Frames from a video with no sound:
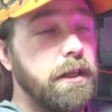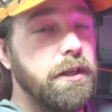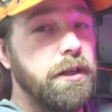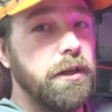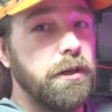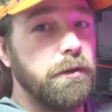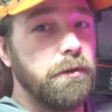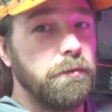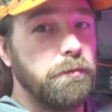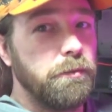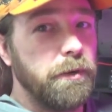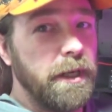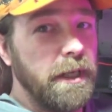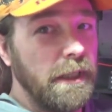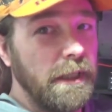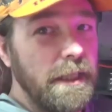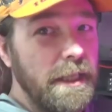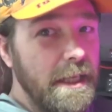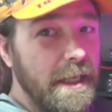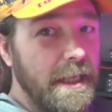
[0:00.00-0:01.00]
you're
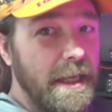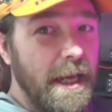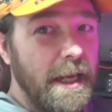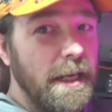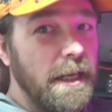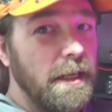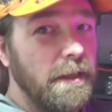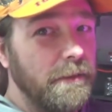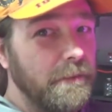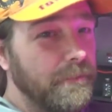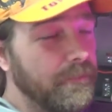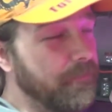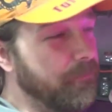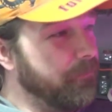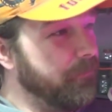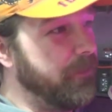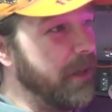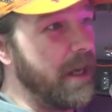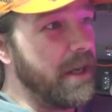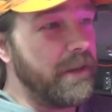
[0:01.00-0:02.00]
really getting
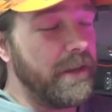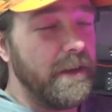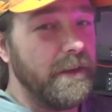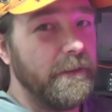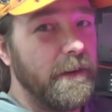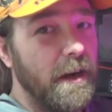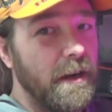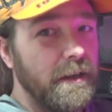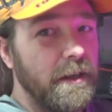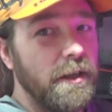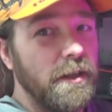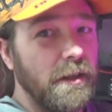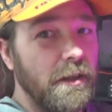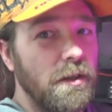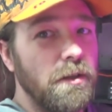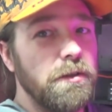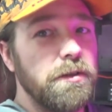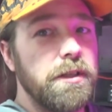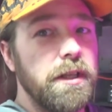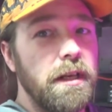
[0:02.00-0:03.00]
very, very
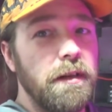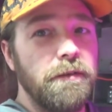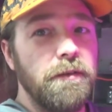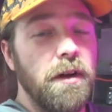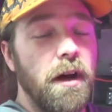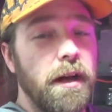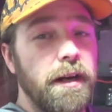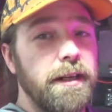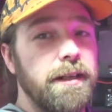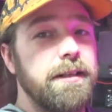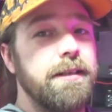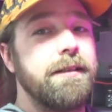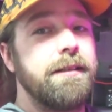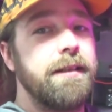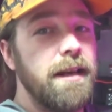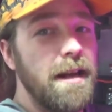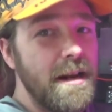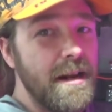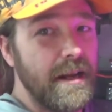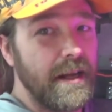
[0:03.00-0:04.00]
close, if not
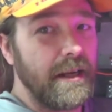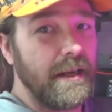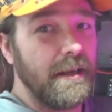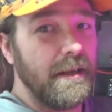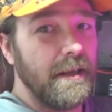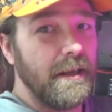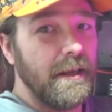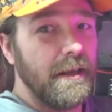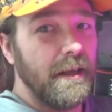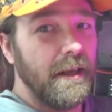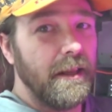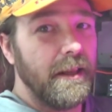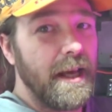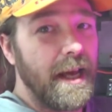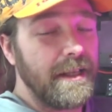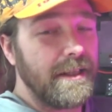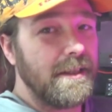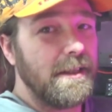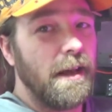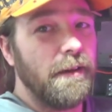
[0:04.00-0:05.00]
exceeding
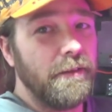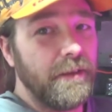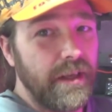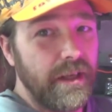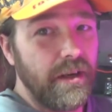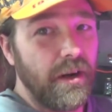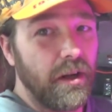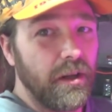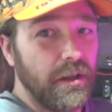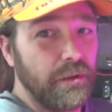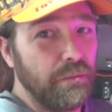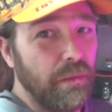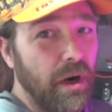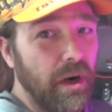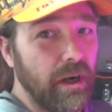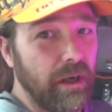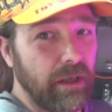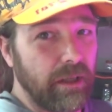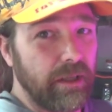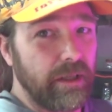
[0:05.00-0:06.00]
that $70
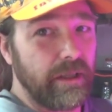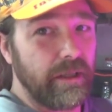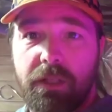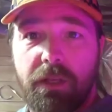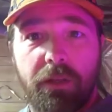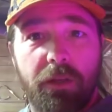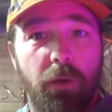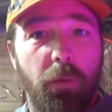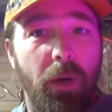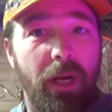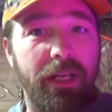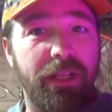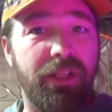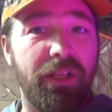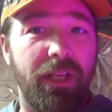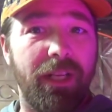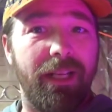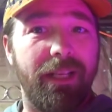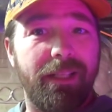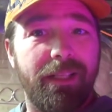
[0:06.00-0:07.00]
mark. So the
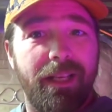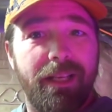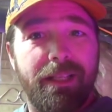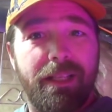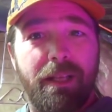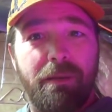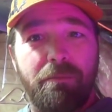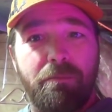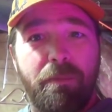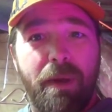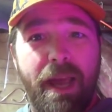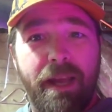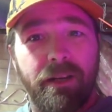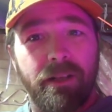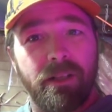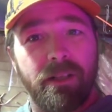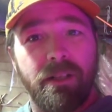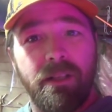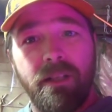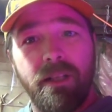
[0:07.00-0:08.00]
question is, is it
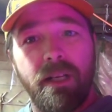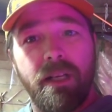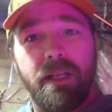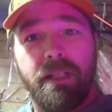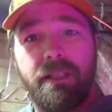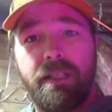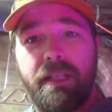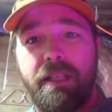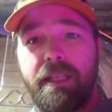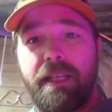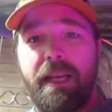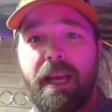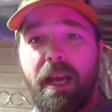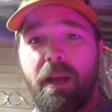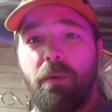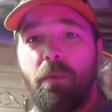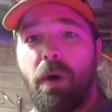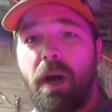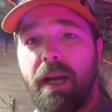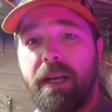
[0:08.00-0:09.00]
better to
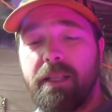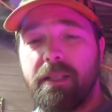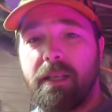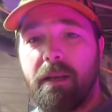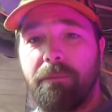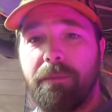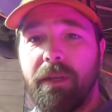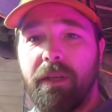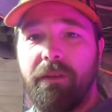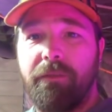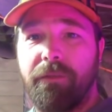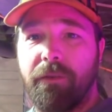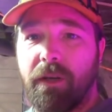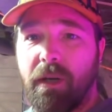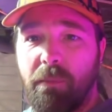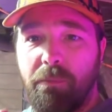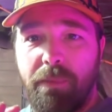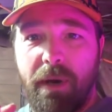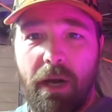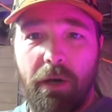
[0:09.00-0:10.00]
DIY something
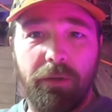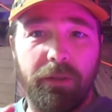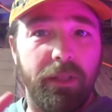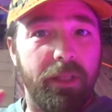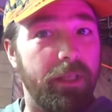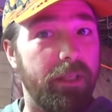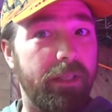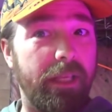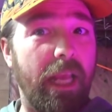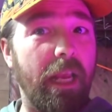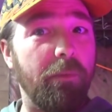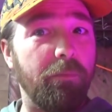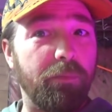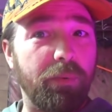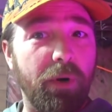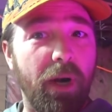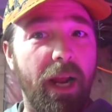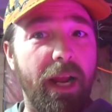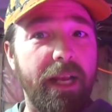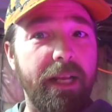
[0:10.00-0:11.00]
for about the same
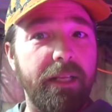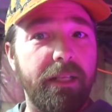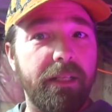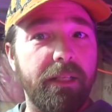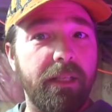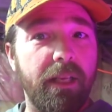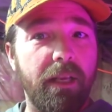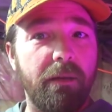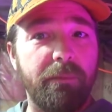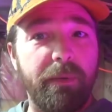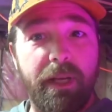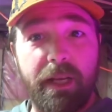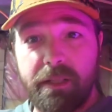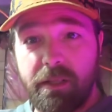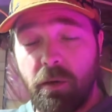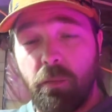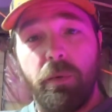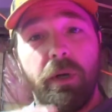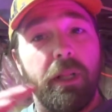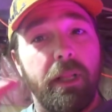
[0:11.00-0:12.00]
price
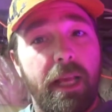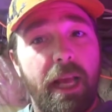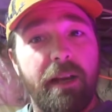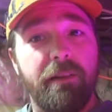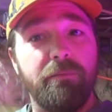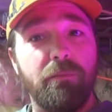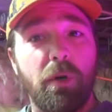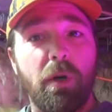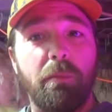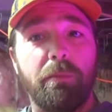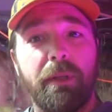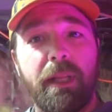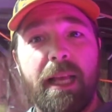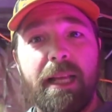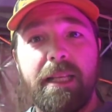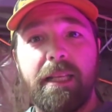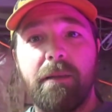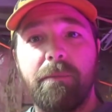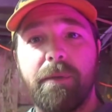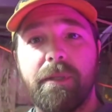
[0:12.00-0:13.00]
because it will have more
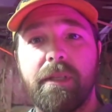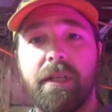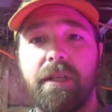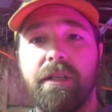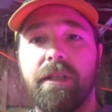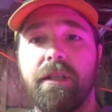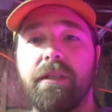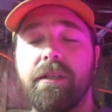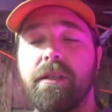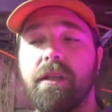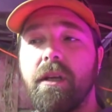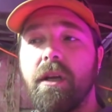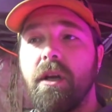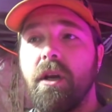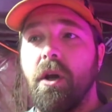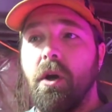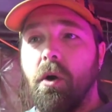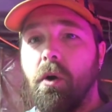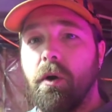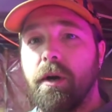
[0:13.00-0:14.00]
planting positions,
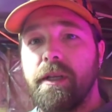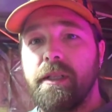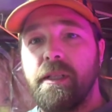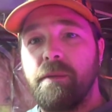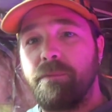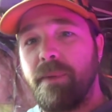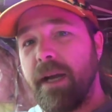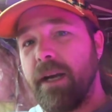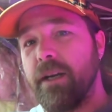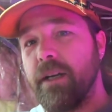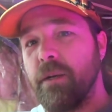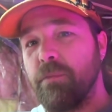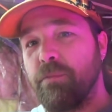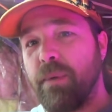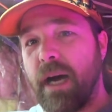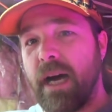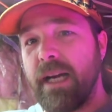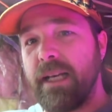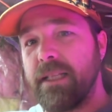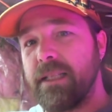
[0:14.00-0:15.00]
or is it better to
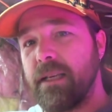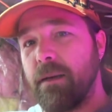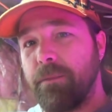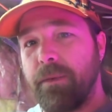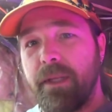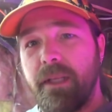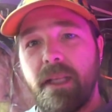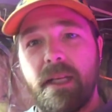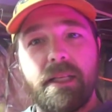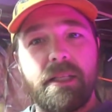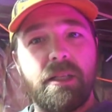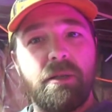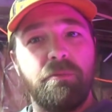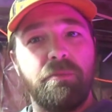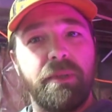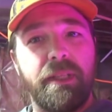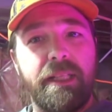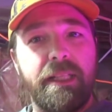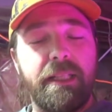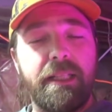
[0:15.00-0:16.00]
buy something that is
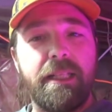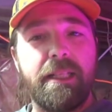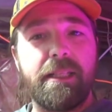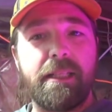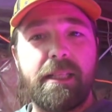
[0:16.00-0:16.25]
completely